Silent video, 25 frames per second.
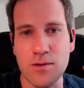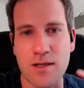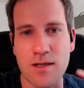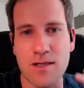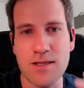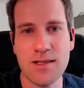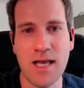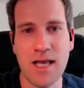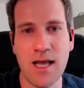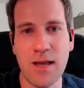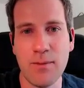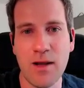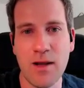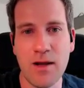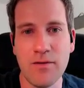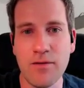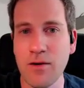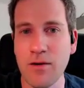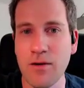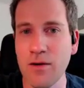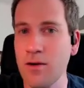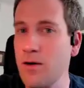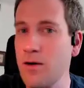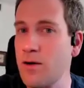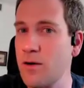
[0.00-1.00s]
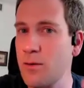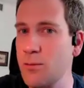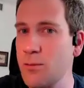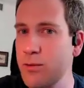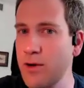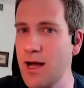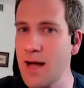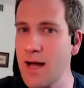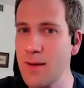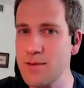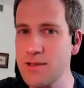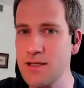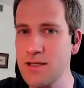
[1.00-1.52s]
the same level or
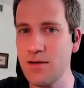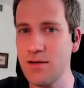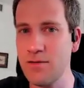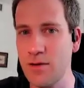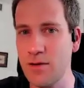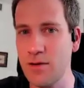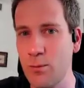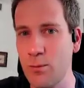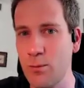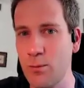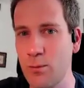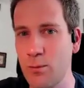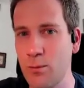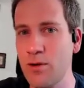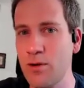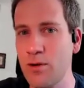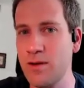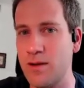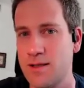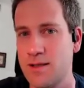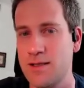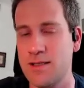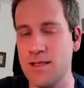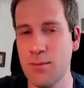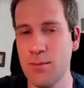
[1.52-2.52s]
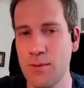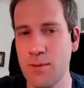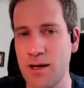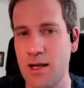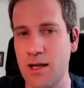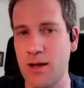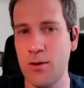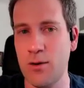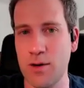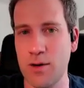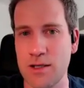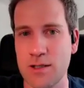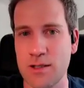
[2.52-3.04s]
perhaps even more than somebody
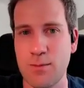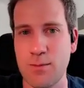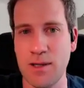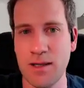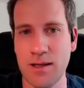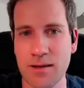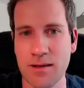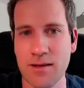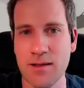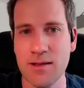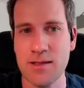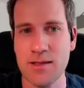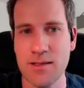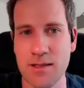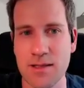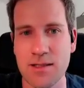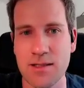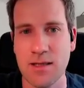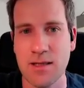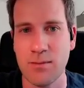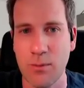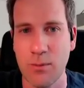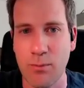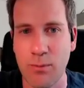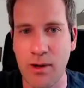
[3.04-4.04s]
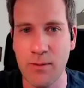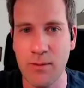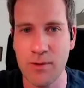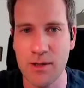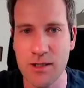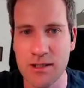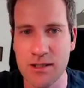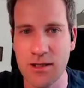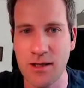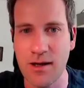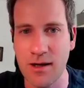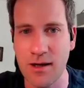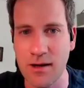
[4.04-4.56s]
who has been in the system and published
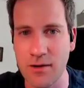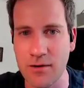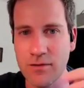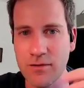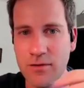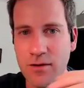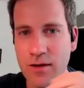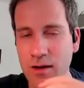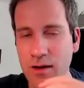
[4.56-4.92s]
a lot of